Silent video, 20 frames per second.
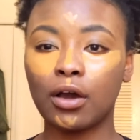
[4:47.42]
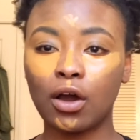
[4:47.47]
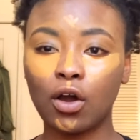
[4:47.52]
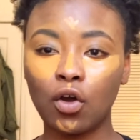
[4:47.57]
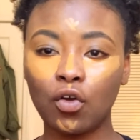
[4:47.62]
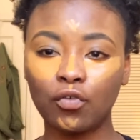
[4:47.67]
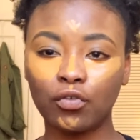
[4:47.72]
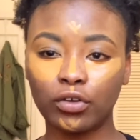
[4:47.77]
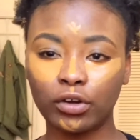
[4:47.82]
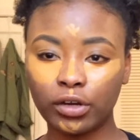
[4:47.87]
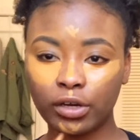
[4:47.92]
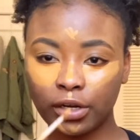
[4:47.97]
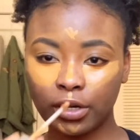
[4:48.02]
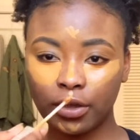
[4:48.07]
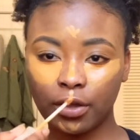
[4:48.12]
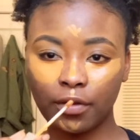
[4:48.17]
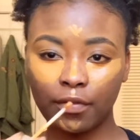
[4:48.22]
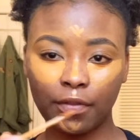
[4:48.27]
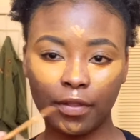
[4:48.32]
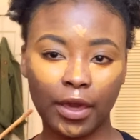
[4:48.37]
Over
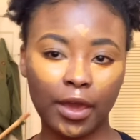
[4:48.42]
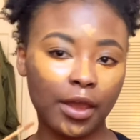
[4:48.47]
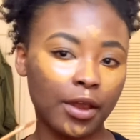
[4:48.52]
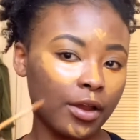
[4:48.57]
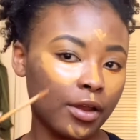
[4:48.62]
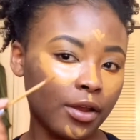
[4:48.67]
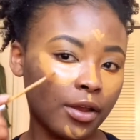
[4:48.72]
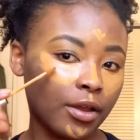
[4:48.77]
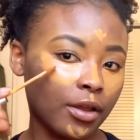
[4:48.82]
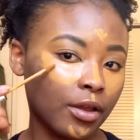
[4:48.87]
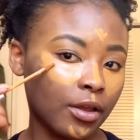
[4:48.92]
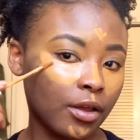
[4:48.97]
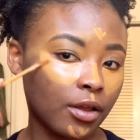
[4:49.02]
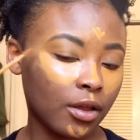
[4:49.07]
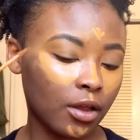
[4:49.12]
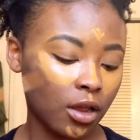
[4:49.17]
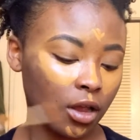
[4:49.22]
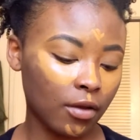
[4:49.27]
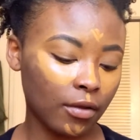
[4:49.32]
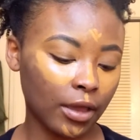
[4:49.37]
there.
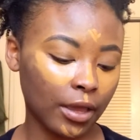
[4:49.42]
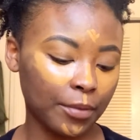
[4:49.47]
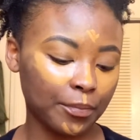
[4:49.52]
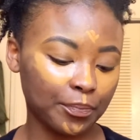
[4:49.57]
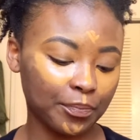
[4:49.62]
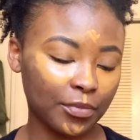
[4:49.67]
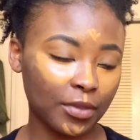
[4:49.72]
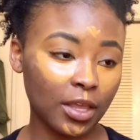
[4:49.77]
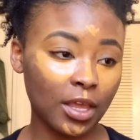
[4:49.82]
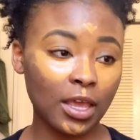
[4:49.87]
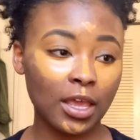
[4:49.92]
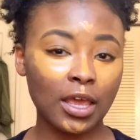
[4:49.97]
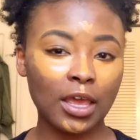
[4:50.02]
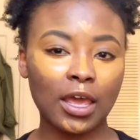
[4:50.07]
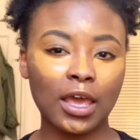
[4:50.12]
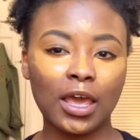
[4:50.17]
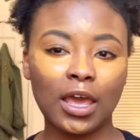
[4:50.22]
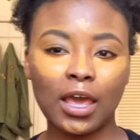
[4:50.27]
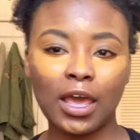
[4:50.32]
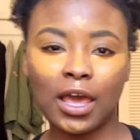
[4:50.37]
Okay.
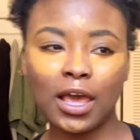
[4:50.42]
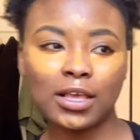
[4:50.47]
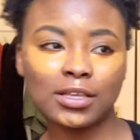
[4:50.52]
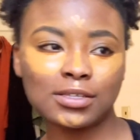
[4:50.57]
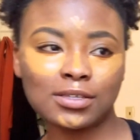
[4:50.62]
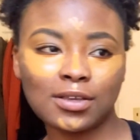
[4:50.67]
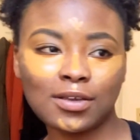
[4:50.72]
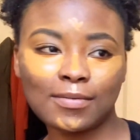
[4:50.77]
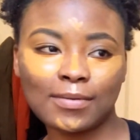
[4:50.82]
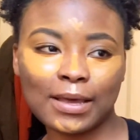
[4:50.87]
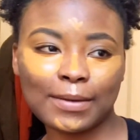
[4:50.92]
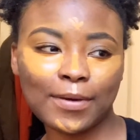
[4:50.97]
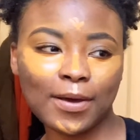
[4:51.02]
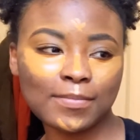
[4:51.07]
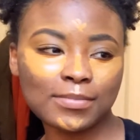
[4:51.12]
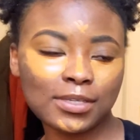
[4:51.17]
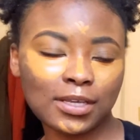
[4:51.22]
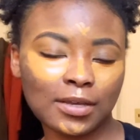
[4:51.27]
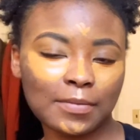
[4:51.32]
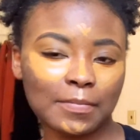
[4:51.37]
And so my
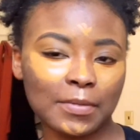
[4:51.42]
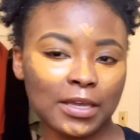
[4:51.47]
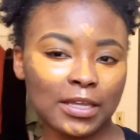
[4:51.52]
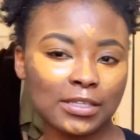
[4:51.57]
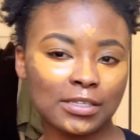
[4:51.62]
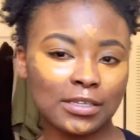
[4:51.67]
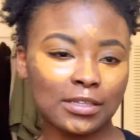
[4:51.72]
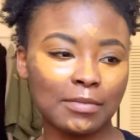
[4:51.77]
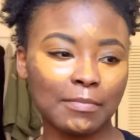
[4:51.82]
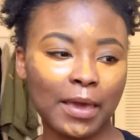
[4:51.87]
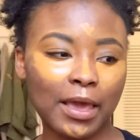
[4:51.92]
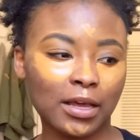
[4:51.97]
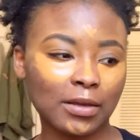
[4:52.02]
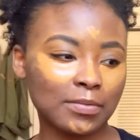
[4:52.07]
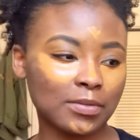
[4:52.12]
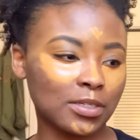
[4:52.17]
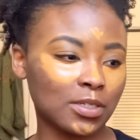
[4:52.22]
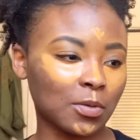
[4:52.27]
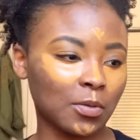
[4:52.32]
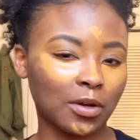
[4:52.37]
mom took me to the
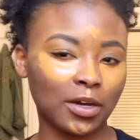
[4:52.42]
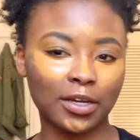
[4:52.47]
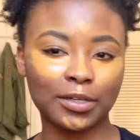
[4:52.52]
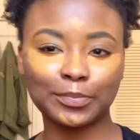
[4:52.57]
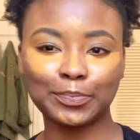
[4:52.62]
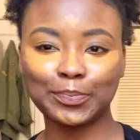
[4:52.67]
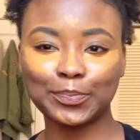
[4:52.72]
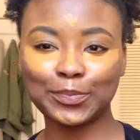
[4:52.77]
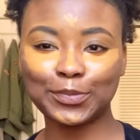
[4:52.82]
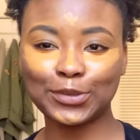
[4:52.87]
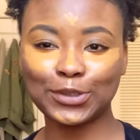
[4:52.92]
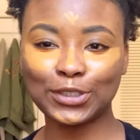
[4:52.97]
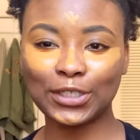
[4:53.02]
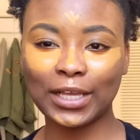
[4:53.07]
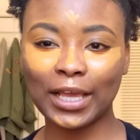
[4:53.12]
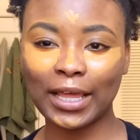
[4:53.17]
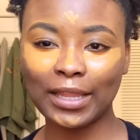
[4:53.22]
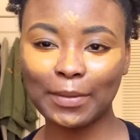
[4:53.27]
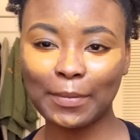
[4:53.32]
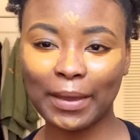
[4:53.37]
makeup store to
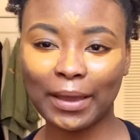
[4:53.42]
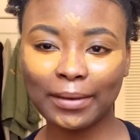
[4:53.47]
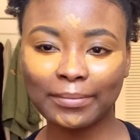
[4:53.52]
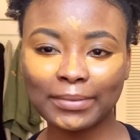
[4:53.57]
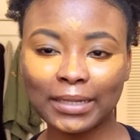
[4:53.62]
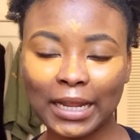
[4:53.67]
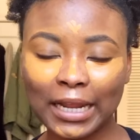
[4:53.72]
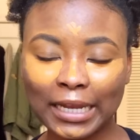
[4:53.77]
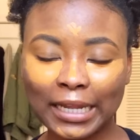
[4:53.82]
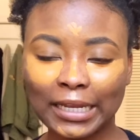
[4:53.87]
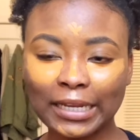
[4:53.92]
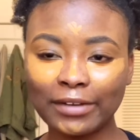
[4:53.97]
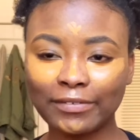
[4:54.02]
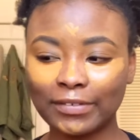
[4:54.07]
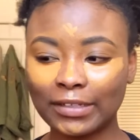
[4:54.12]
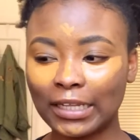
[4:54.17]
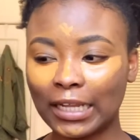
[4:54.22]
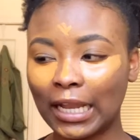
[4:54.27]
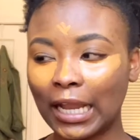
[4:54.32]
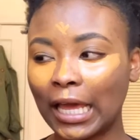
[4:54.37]
get the makeup that I needed
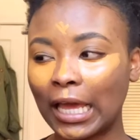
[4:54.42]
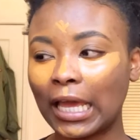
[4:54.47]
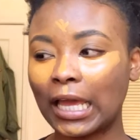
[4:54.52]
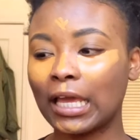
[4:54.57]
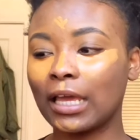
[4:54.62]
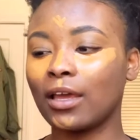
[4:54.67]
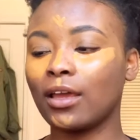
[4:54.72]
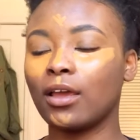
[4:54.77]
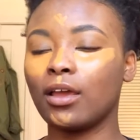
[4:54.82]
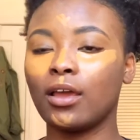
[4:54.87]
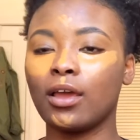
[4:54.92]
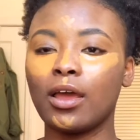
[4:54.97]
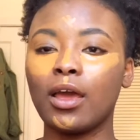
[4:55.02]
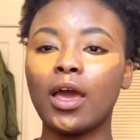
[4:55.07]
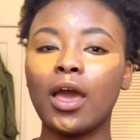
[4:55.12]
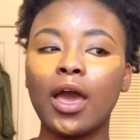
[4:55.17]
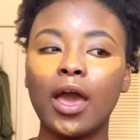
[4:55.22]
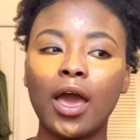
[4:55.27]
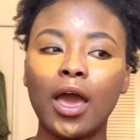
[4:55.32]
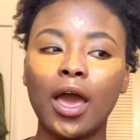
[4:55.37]
for the night.
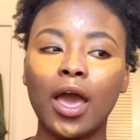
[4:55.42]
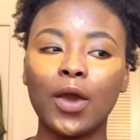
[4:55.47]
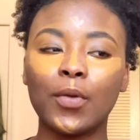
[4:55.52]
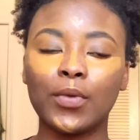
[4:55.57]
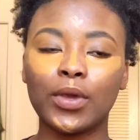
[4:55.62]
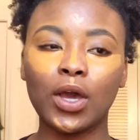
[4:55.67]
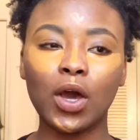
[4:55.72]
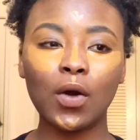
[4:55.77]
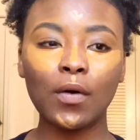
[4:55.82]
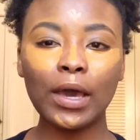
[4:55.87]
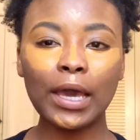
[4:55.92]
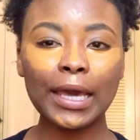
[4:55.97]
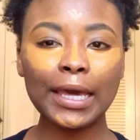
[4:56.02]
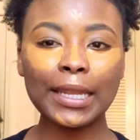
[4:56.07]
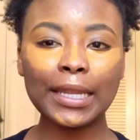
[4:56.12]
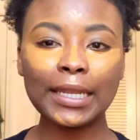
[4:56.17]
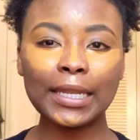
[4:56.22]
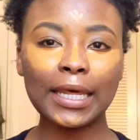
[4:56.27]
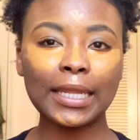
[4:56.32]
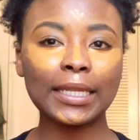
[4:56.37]
And we go
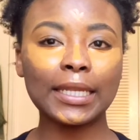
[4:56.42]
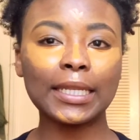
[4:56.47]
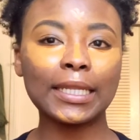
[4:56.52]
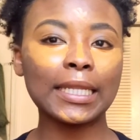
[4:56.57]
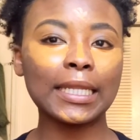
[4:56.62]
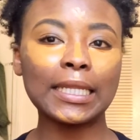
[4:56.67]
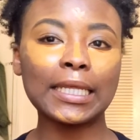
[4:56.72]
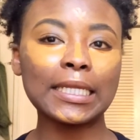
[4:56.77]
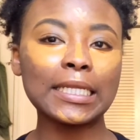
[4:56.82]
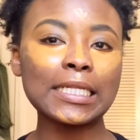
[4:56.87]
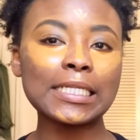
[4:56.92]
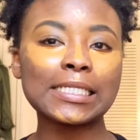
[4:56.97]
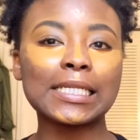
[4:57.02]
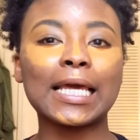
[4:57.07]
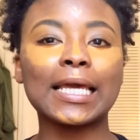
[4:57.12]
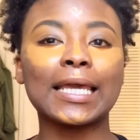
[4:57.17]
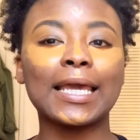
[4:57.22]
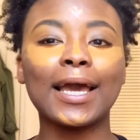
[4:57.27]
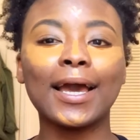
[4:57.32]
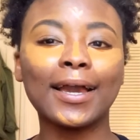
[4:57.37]
in, and then the lady's
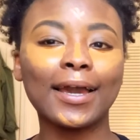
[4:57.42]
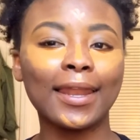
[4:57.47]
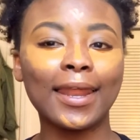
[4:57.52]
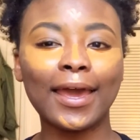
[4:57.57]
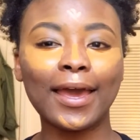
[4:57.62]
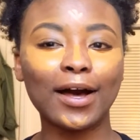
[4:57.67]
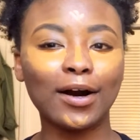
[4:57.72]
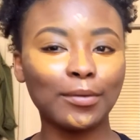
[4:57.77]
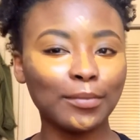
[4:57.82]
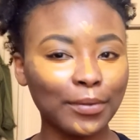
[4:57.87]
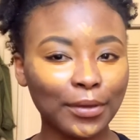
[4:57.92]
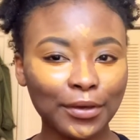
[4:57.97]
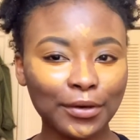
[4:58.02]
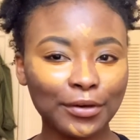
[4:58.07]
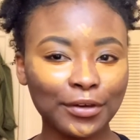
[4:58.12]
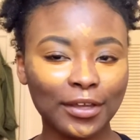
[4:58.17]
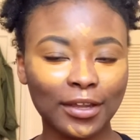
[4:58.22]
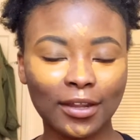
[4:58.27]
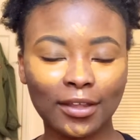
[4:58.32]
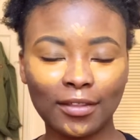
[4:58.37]
like, yeah, can I help
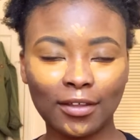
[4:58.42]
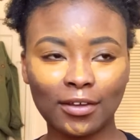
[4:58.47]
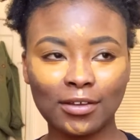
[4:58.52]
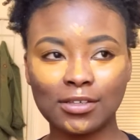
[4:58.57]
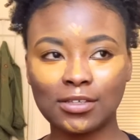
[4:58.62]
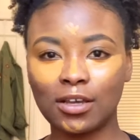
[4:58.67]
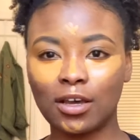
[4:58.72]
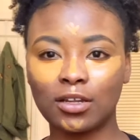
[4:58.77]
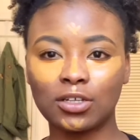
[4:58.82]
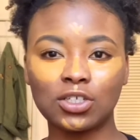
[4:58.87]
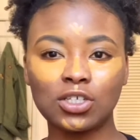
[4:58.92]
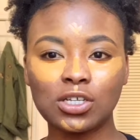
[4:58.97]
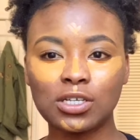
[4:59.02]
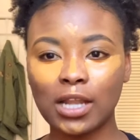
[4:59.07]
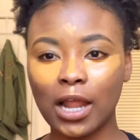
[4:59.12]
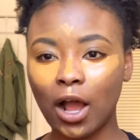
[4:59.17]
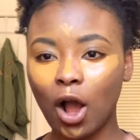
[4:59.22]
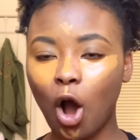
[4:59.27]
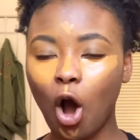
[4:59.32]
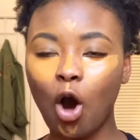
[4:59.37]
you? The consultant, she's
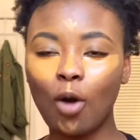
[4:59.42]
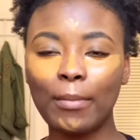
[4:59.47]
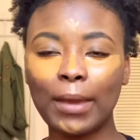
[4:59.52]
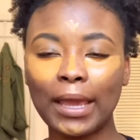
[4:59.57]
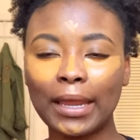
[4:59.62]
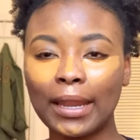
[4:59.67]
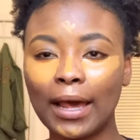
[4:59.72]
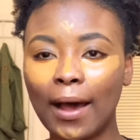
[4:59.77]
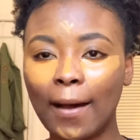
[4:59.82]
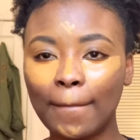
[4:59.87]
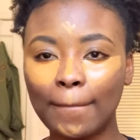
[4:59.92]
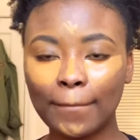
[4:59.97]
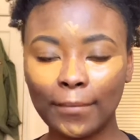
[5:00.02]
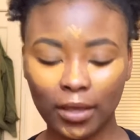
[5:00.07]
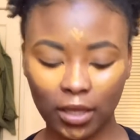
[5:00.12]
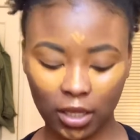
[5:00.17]
like all made up.